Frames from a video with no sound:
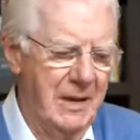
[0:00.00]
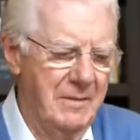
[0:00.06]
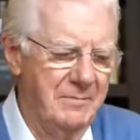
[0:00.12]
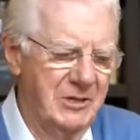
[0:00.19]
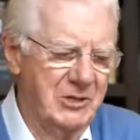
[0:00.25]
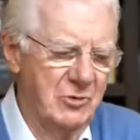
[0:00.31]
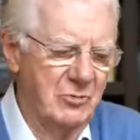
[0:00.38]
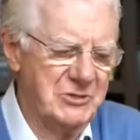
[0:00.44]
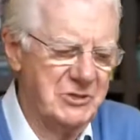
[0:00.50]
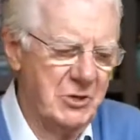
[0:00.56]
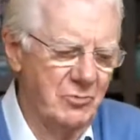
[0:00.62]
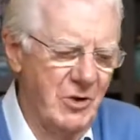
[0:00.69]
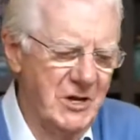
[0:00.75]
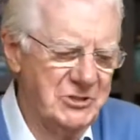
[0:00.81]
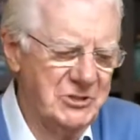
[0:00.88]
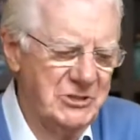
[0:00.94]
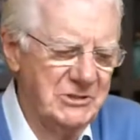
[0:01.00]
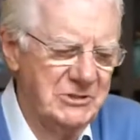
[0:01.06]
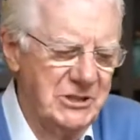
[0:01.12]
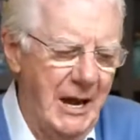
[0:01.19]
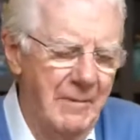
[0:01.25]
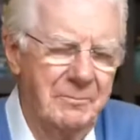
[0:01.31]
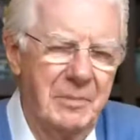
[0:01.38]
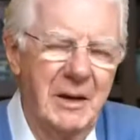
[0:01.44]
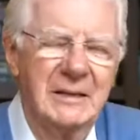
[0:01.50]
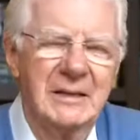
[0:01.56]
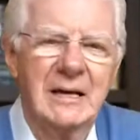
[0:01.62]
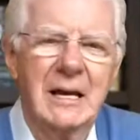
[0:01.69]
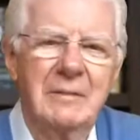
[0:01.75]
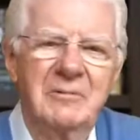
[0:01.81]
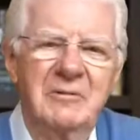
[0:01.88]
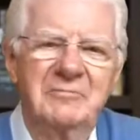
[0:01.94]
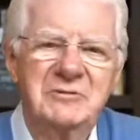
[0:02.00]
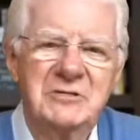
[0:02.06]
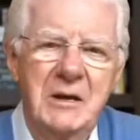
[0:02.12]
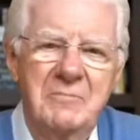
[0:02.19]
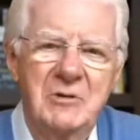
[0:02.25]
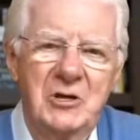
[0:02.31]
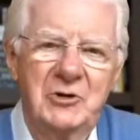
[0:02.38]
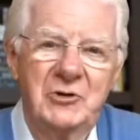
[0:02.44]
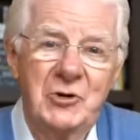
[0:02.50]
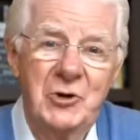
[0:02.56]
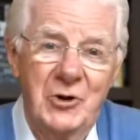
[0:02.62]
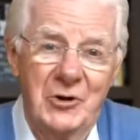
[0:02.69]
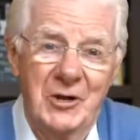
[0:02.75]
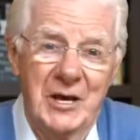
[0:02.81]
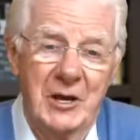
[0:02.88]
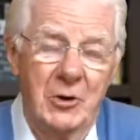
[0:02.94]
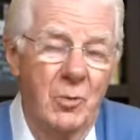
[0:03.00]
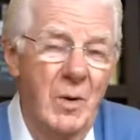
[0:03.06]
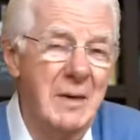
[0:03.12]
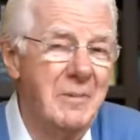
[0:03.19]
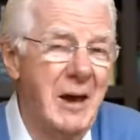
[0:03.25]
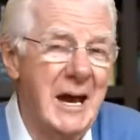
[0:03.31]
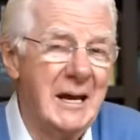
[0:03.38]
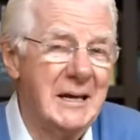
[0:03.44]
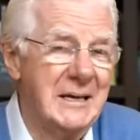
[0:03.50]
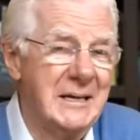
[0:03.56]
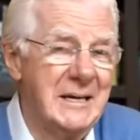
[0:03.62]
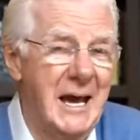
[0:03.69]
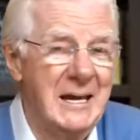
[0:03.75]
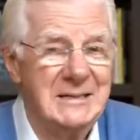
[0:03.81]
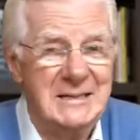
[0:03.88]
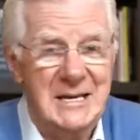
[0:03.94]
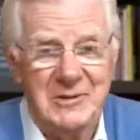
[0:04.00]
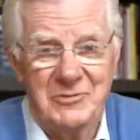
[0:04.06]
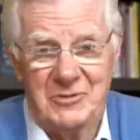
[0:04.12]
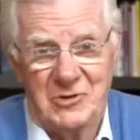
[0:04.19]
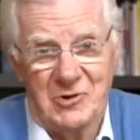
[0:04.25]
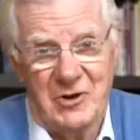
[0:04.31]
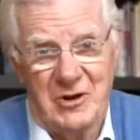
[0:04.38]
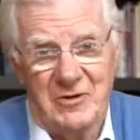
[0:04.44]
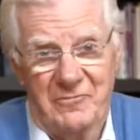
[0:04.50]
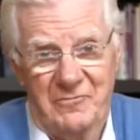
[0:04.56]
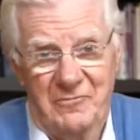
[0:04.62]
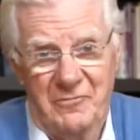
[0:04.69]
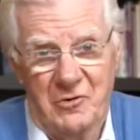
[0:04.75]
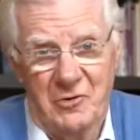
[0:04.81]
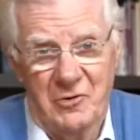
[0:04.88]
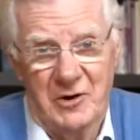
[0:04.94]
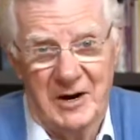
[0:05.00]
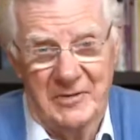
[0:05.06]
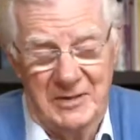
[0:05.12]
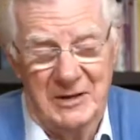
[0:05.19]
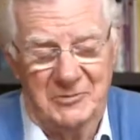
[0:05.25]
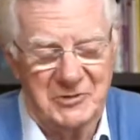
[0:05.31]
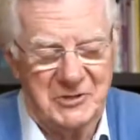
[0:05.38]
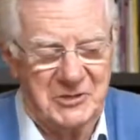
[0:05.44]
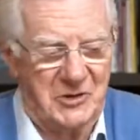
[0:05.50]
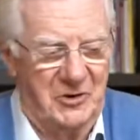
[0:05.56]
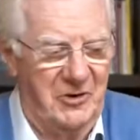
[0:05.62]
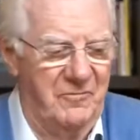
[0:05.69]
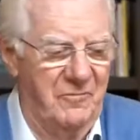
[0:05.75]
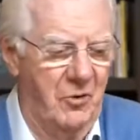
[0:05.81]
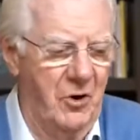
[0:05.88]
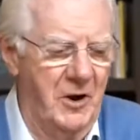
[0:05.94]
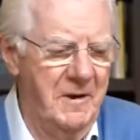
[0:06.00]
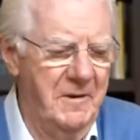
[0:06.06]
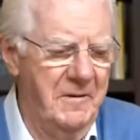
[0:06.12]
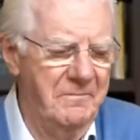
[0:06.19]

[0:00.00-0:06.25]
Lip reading: but there was a Russian chap by the name of Semyon Kurlian, way back in 1934, I think it was 34.